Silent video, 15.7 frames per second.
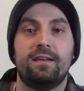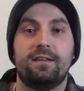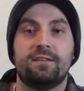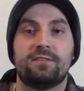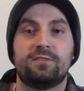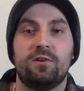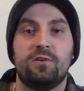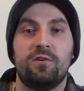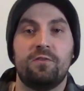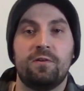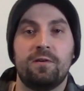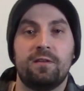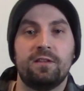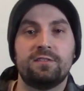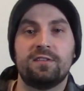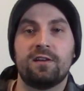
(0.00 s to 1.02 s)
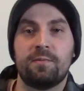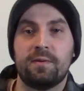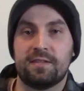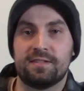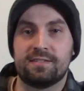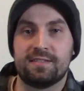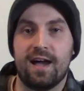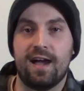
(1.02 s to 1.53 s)
So let's talk about the
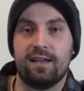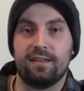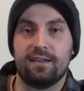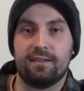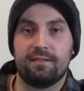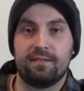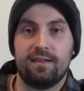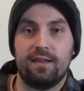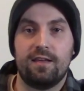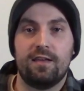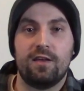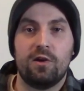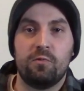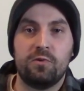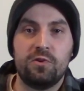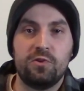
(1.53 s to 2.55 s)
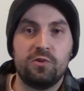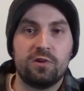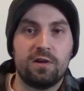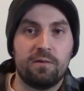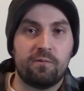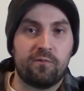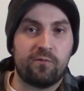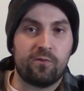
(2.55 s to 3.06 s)
styling. When you look
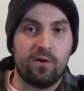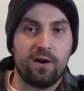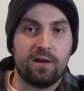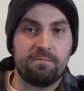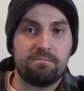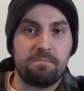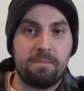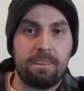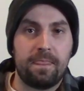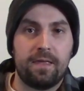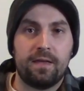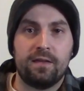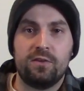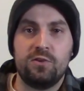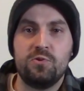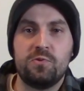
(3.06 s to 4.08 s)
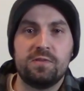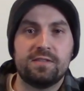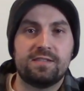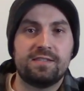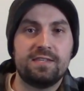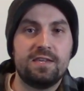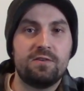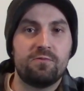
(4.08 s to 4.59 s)
up front, you can
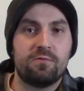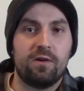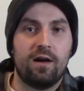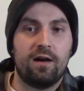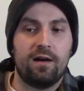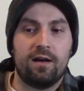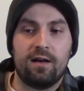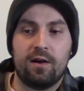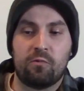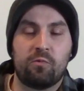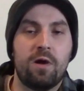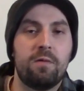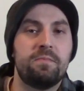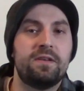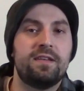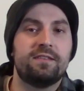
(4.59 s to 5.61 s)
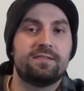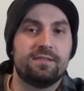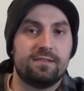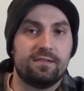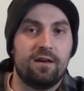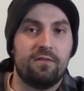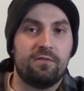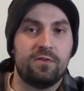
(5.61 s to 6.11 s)
see a
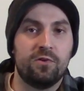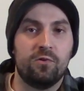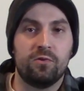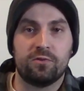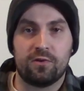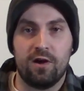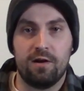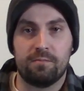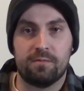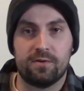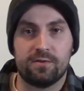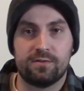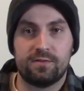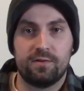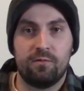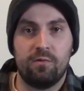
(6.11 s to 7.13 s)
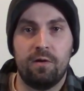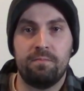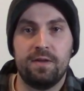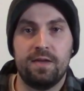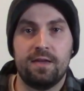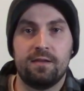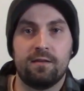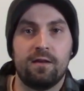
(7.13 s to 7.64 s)
reminiscent of the older Hummers while
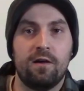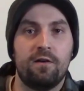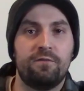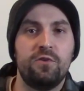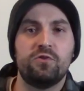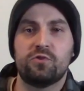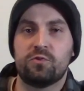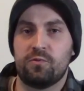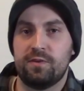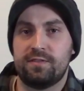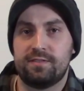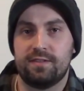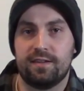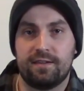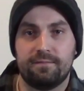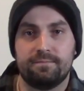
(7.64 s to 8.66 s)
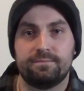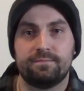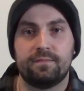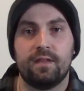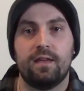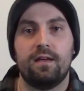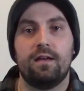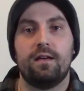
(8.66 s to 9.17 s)
being futuristic.
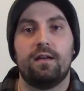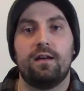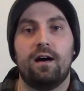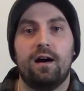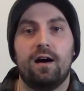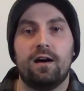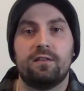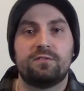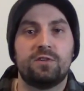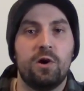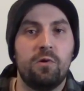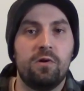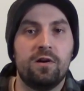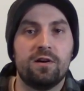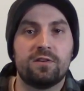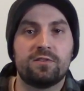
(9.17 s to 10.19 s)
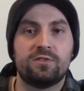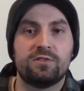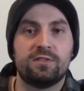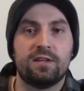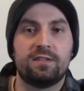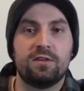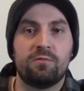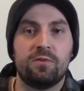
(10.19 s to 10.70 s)
Tow hooks just
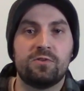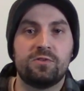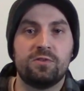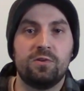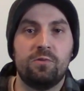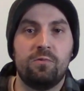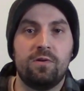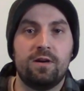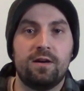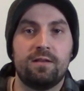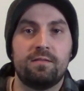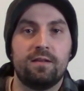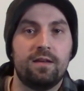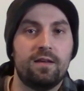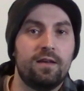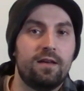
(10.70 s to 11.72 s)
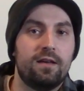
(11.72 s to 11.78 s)
like the original one.